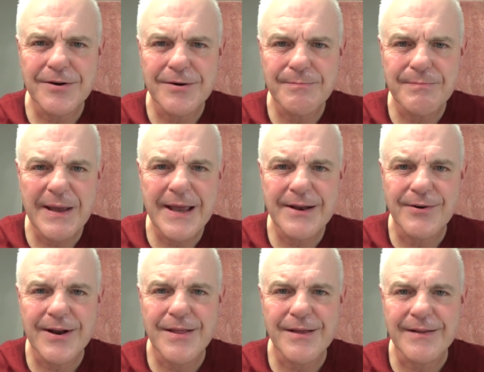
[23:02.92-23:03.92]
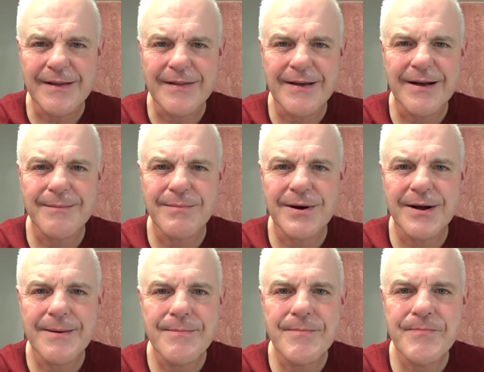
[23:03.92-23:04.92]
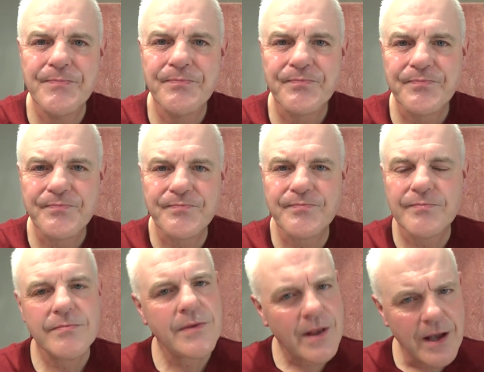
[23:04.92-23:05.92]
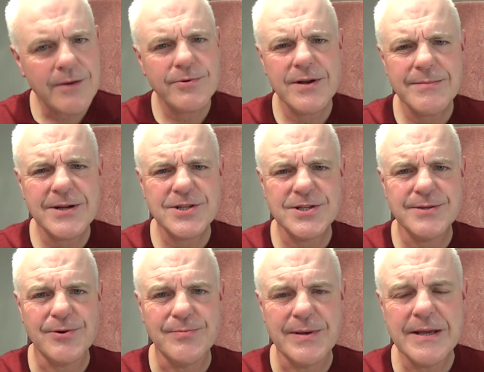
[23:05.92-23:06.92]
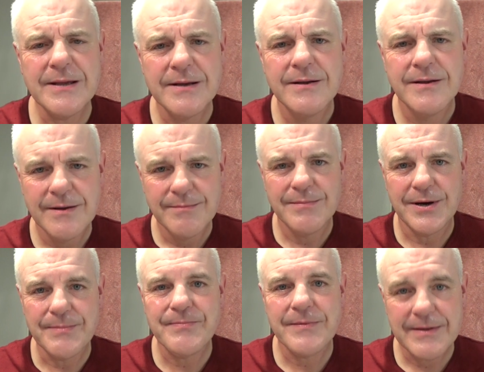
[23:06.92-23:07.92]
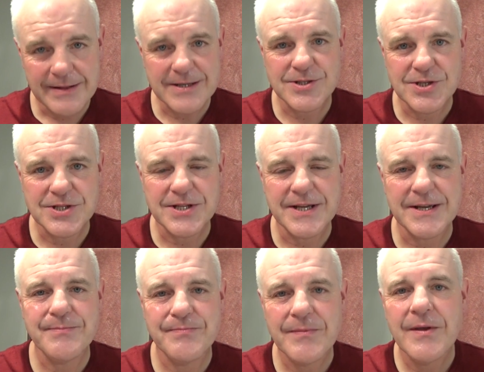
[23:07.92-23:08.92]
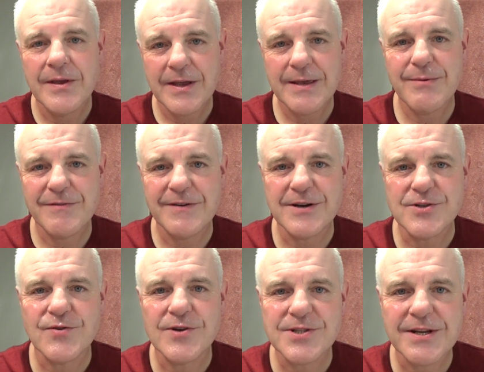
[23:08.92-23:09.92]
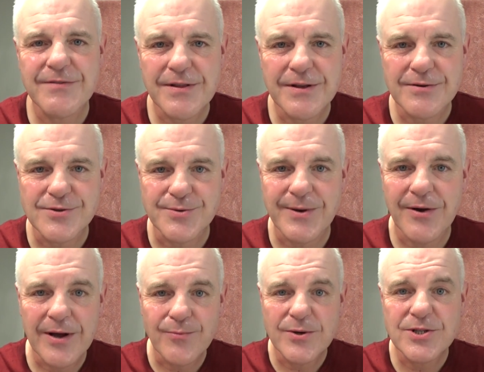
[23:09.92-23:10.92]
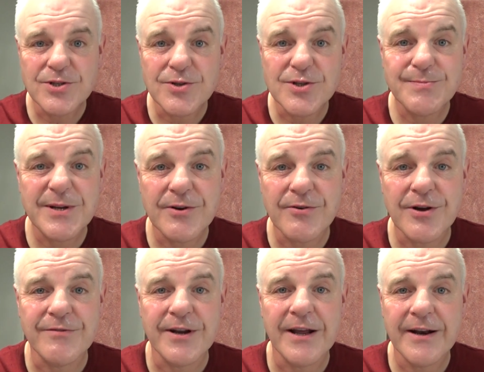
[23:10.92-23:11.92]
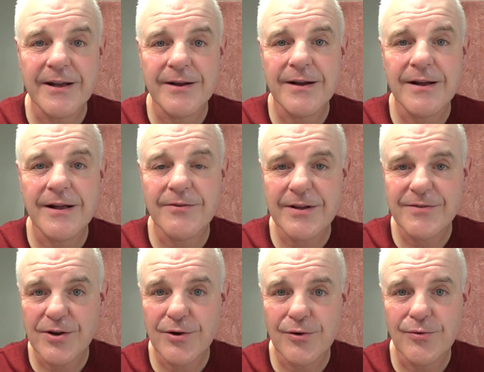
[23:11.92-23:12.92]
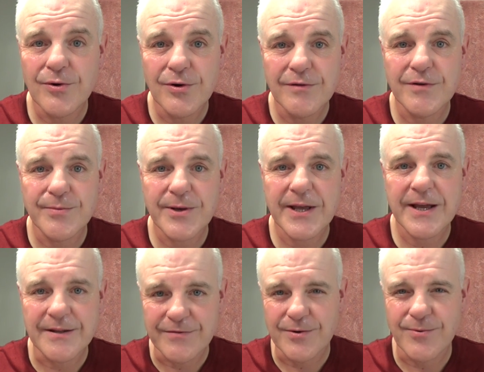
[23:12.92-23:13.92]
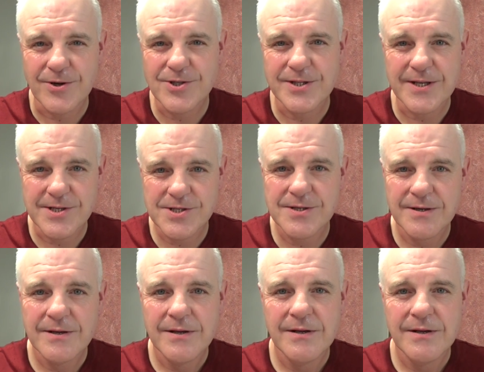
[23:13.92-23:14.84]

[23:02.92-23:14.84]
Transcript: or pain or anything like that. But I wouldn't imagine you will be, but let's just keep our fingers crossed everything goes well, and wishing you a speedy recovery. And I'll give you a call over the weekend if you're watching this.